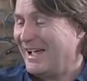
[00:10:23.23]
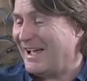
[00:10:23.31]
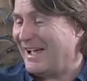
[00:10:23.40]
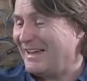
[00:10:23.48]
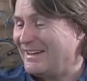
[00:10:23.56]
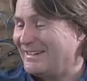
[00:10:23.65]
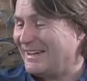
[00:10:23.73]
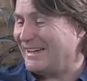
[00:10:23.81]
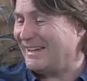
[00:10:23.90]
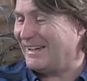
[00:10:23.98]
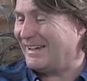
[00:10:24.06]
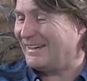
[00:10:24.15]
And
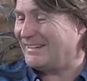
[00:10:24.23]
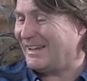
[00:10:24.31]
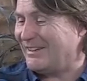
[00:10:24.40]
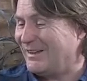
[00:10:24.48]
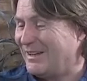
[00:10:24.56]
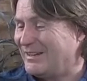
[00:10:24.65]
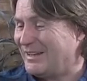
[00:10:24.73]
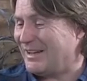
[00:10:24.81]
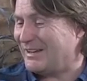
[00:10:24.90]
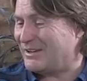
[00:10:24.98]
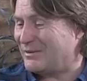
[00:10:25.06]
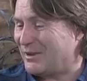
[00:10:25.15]
David
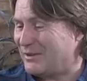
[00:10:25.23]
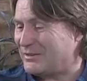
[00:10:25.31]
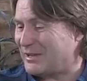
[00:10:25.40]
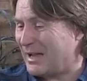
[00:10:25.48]
Carruthers.